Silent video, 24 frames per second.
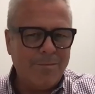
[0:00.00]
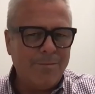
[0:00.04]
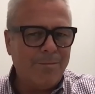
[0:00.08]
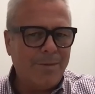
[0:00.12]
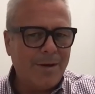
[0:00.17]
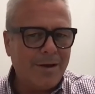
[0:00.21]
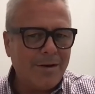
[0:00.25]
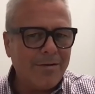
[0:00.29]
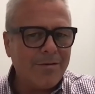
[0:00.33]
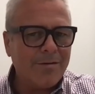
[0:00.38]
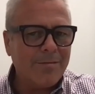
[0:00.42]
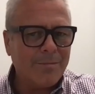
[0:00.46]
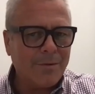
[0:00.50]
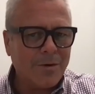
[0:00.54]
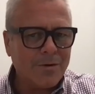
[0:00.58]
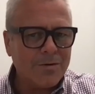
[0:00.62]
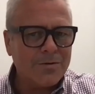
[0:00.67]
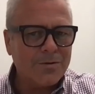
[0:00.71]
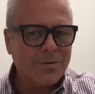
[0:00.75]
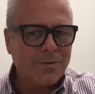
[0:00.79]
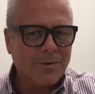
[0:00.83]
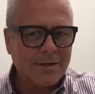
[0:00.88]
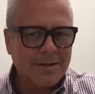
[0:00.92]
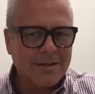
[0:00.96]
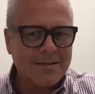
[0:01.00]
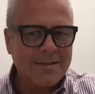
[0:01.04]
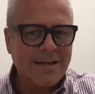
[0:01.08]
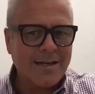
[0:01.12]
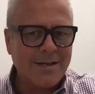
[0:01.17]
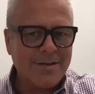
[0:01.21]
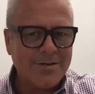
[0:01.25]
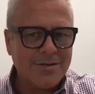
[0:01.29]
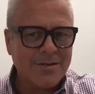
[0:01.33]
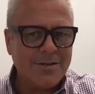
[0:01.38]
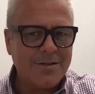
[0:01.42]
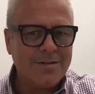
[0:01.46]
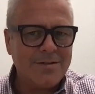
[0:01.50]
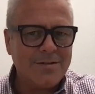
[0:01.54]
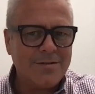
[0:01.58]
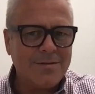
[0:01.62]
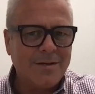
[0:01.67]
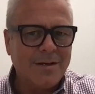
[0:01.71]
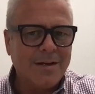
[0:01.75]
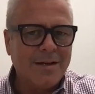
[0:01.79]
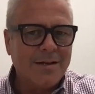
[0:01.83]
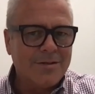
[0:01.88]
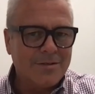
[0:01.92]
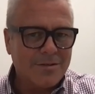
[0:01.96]
better than most organizations,
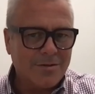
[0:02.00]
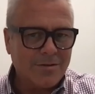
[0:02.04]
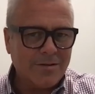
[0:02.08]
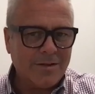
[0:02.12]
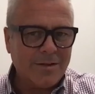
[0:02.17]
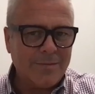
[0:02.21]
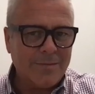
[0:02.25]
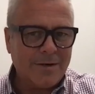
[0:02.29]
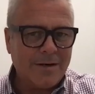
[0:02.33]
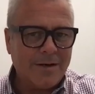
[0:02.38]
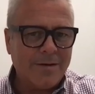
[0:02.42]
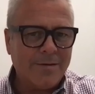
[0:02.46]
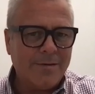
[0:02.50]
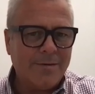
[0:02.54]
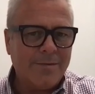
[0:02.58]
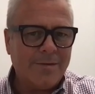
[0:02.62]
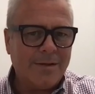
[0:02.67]
certainly better